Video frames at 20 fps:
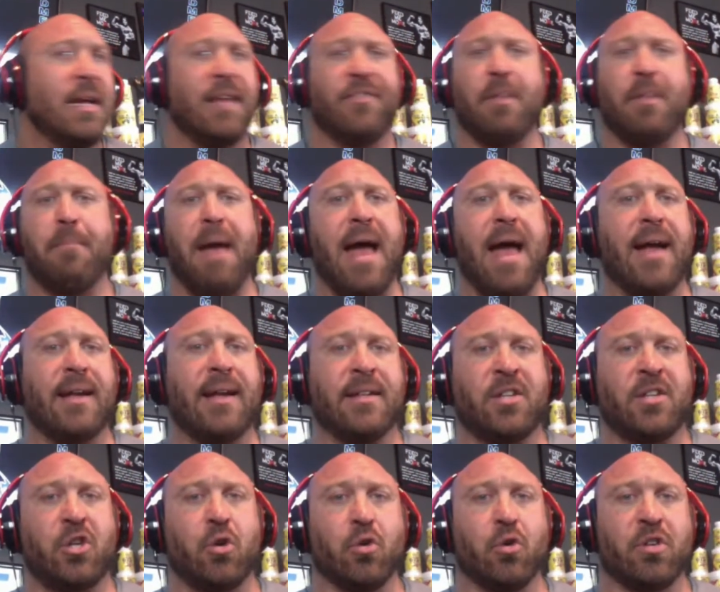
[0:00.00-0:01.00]
And the bag
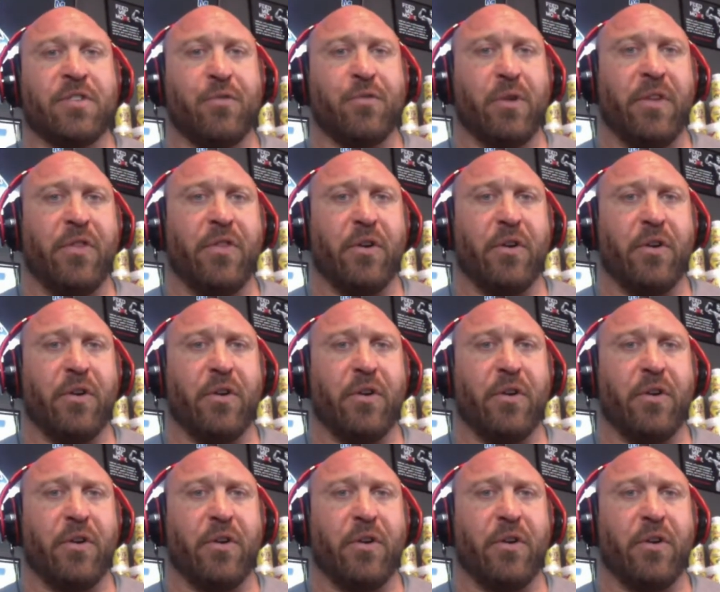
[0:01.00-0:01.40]
is yours for your